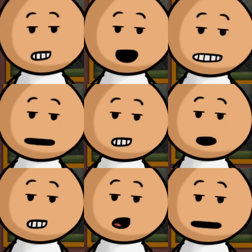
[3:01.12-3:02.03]
the 19th
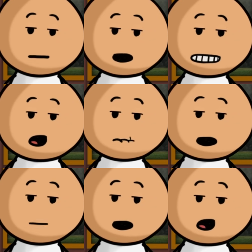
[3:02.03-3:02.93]
century, it
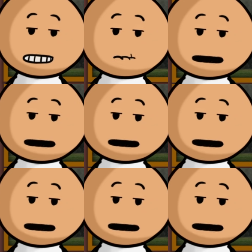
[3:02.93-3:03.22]
served as part of